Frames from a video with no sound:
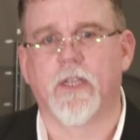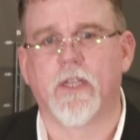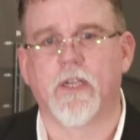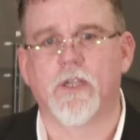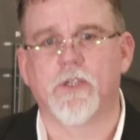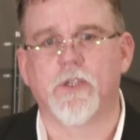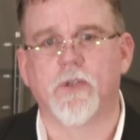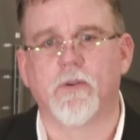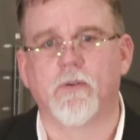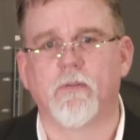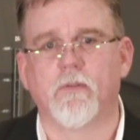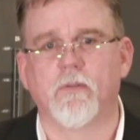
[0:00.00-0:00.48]
the
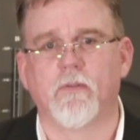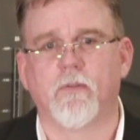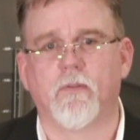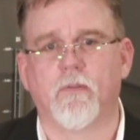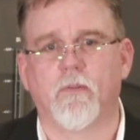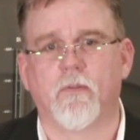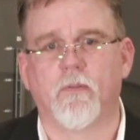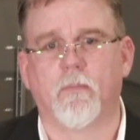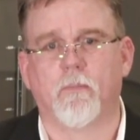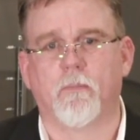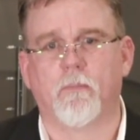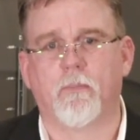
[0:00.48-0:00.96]
kitchen,
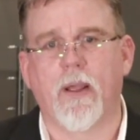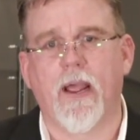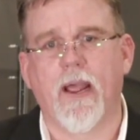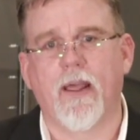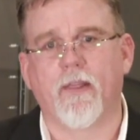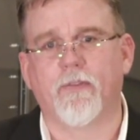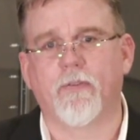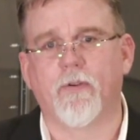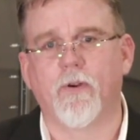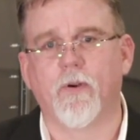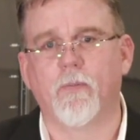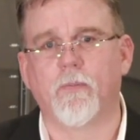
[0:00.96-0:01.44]

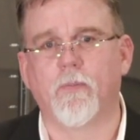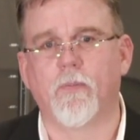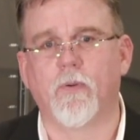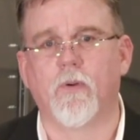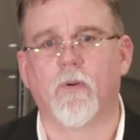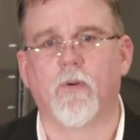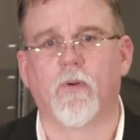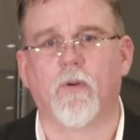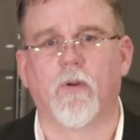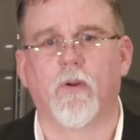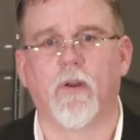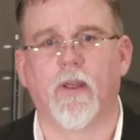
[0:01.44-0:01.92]
bathroom,
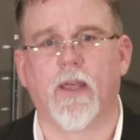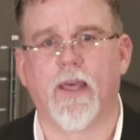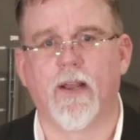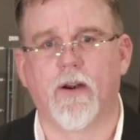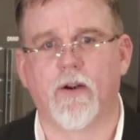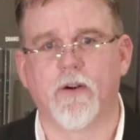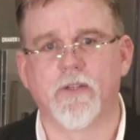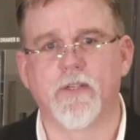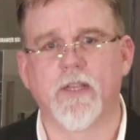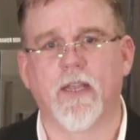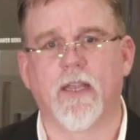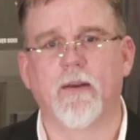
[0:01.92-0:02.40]

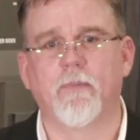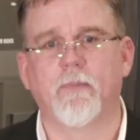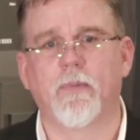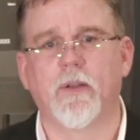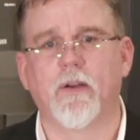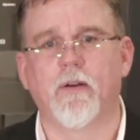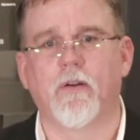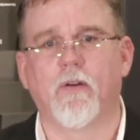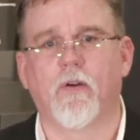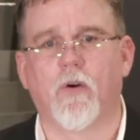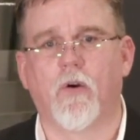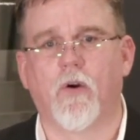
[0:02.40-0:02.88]

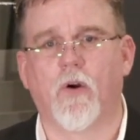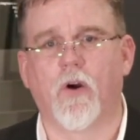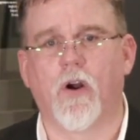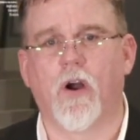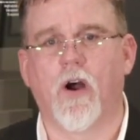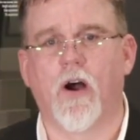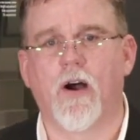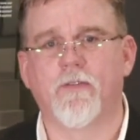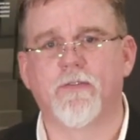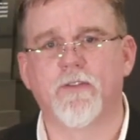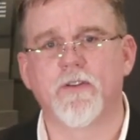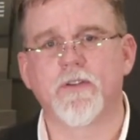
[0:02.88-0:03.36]
entertainment,
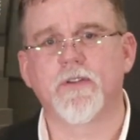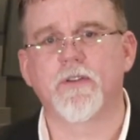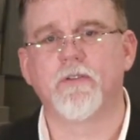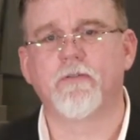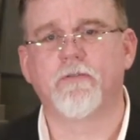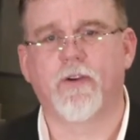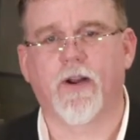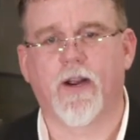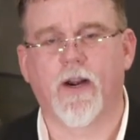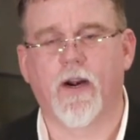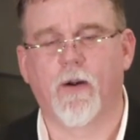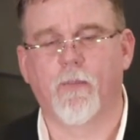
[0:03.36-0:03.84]
or office
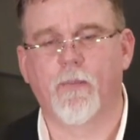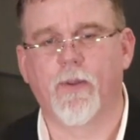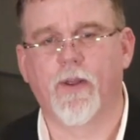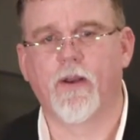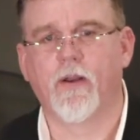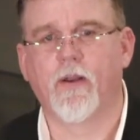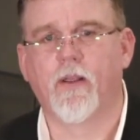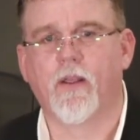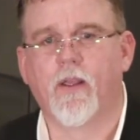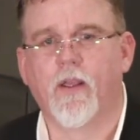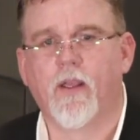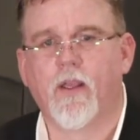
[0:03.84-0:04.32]

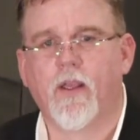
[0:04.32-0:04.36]
environment,